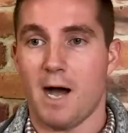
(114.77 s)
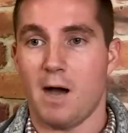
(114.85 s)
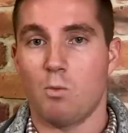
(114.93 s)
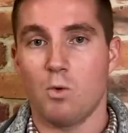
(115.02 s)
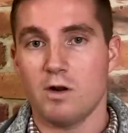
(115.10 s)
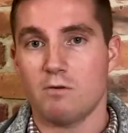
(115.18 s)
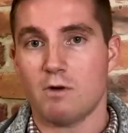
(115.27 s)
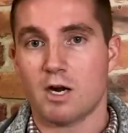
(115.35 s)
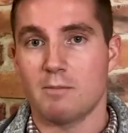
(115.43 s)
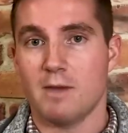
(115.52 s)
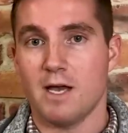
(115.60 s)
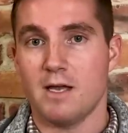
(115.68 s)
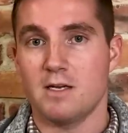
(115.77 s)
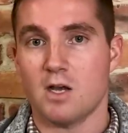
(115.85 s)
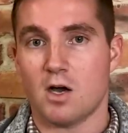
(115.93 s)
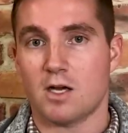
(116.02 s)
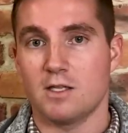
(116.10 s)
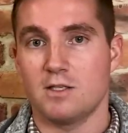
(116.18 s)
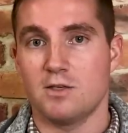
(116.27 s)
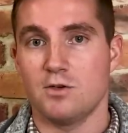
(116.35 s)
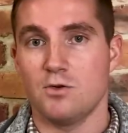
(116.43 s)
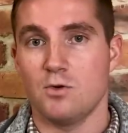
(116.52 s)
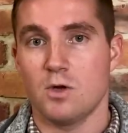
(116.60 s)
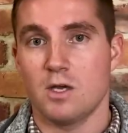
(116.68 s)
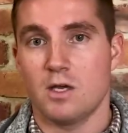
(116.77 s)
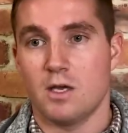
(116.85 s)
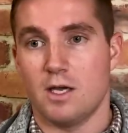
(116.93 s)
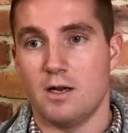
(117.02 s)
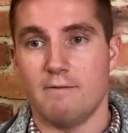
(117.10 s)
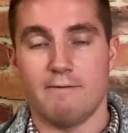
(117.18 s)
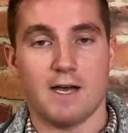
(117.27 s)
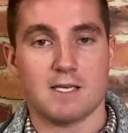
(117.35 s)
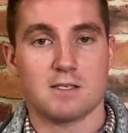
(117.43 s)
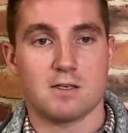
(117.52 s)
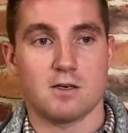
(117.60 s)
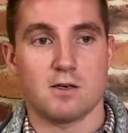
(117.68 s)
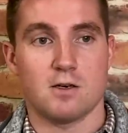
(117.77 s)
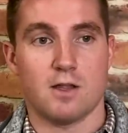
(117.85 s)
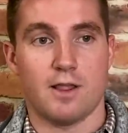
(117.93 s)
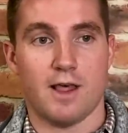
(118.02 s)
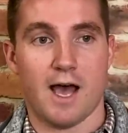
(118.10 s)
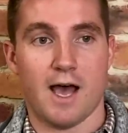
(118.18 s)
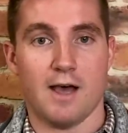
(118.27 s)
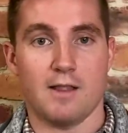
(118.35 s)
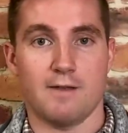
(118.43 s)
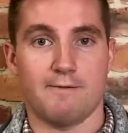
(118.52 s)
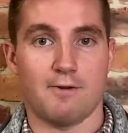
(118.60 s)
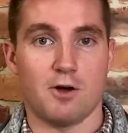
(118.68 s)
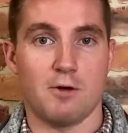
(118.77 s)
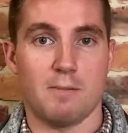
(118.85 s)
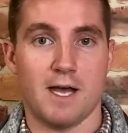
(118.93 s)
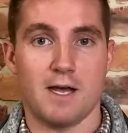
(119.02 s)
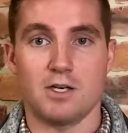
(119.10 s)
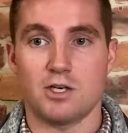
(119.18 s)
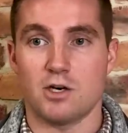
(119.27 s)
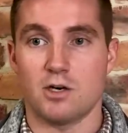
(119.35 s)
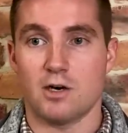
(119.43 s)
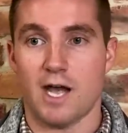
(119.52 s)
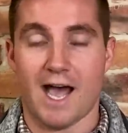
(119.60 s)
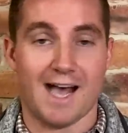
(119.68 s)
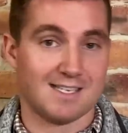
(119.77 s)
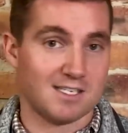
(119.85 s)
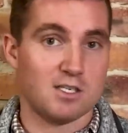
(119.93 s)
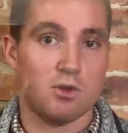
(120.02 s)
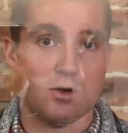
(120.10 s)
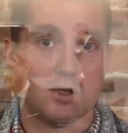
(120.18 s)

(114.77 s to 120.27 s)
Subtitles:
I wouldn't recommend talking to an investor that the fund manager asks you to